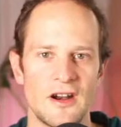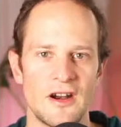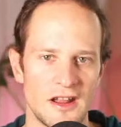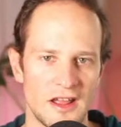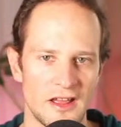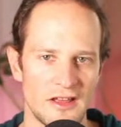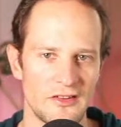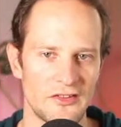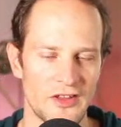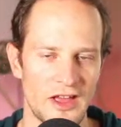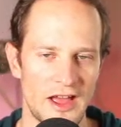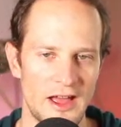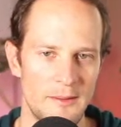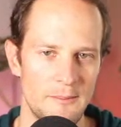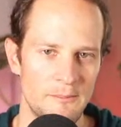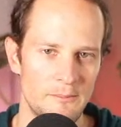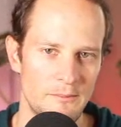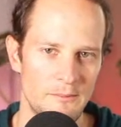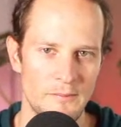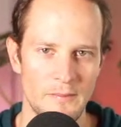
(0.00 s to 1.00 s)
it is
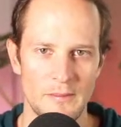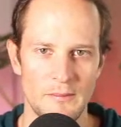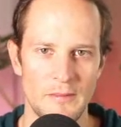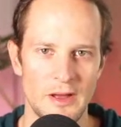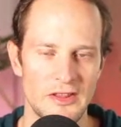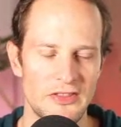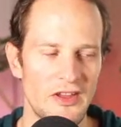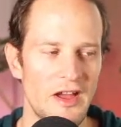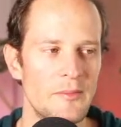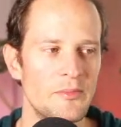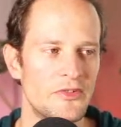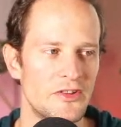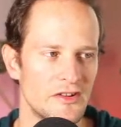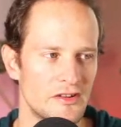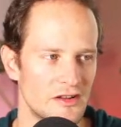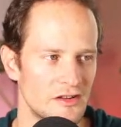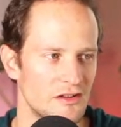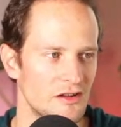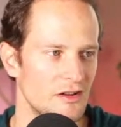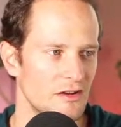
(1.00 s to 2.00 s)
I'm attempting
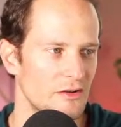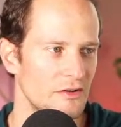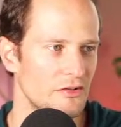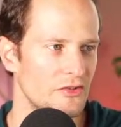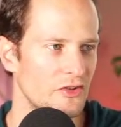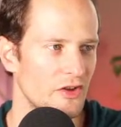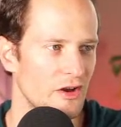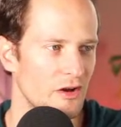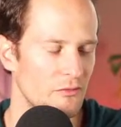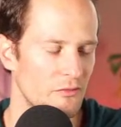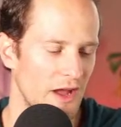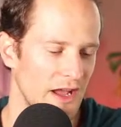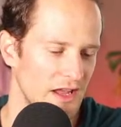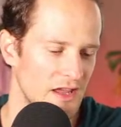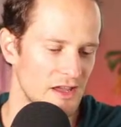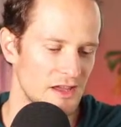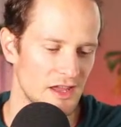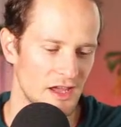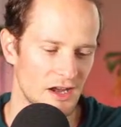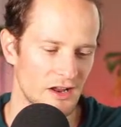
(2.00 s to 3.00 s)
to do. So if I
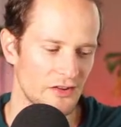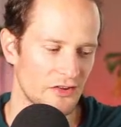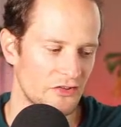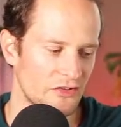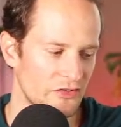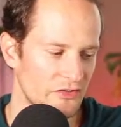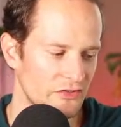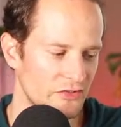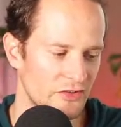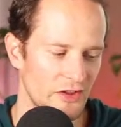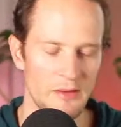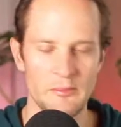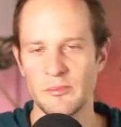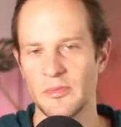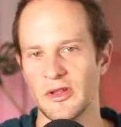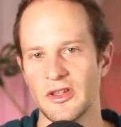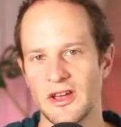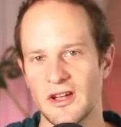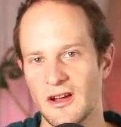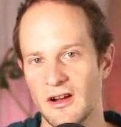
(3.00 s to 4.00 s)
can get
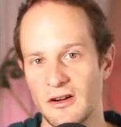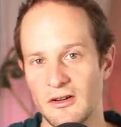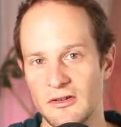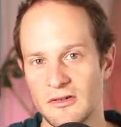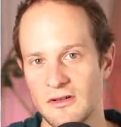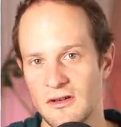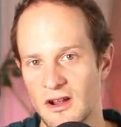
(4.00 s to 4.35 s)
assembly code